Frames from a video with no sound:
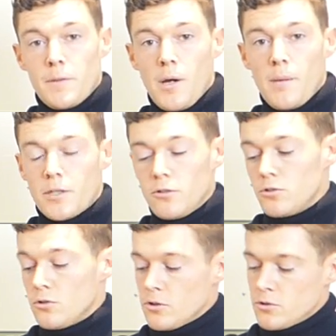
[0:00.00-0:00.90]
for the barbecue
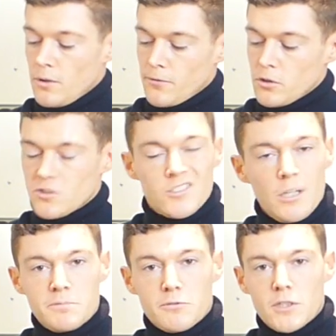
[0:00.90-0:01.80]
sauce. So I've got
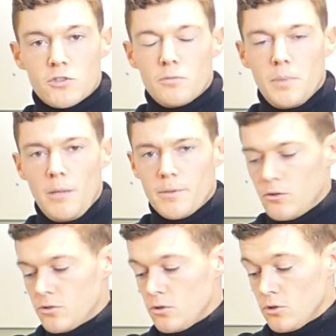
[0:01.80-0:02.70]
Stubbs original
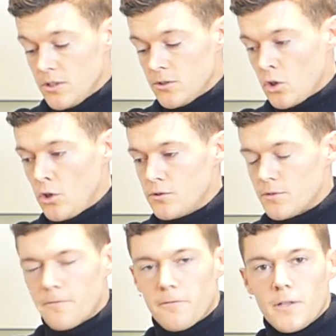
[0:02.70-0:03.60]
barbecue sauce. It's
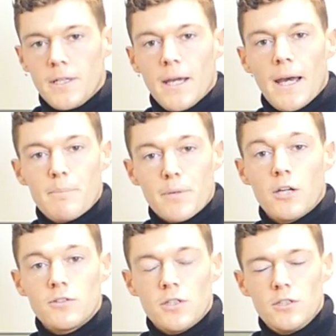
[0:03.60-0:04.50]
gluten-free, and
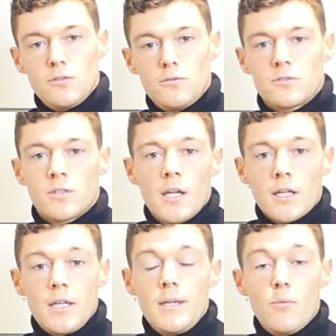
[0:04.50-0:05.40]
because I use
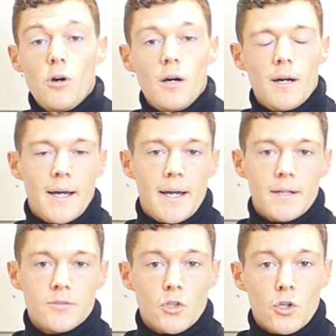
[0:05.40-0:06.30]
quinoa
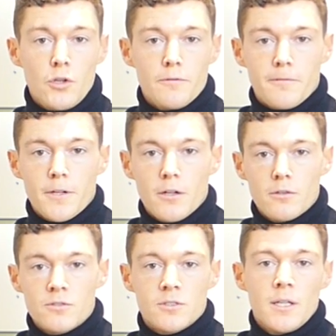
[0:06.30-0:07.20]
and gluten-free
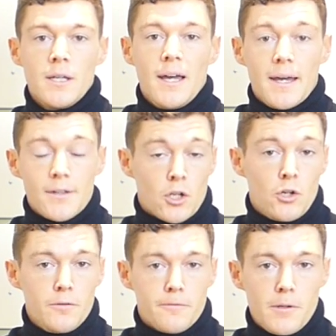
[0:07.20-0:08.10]
oats and
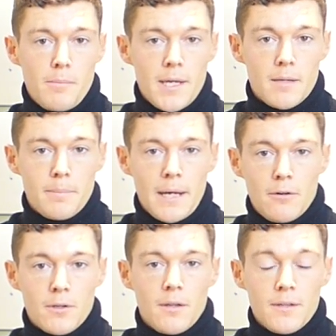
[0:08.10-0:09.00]
gluten-free baking
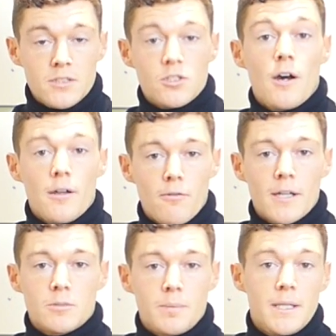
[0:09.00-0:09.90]
powder, the entire
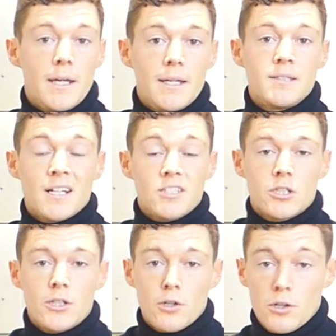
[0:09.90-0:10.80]
recipe is
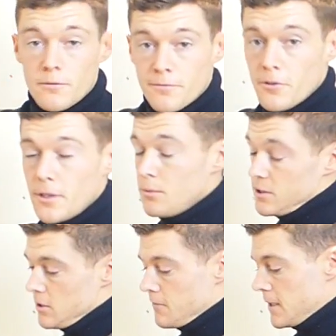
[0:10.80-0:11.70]
actually gluten-free,
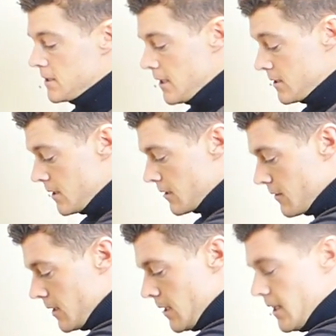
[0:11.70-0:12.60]
which is
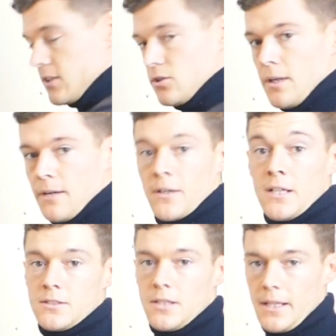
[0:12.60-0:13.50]
fantastic. In case you
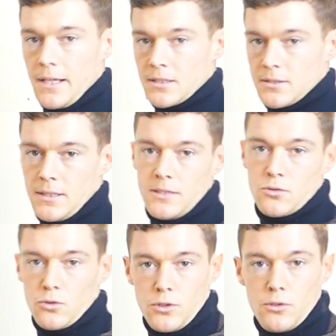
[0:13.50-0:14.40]
have celiac disease
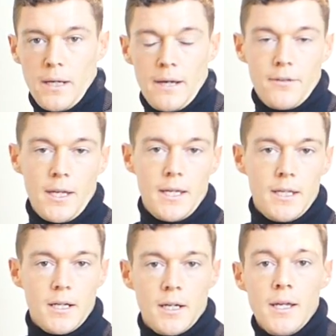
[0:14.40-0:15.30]
or you have
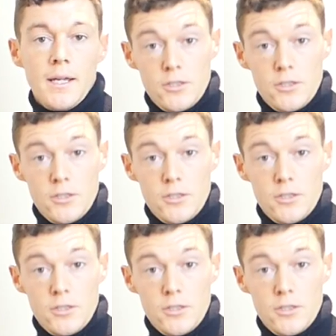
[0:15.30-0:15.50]
a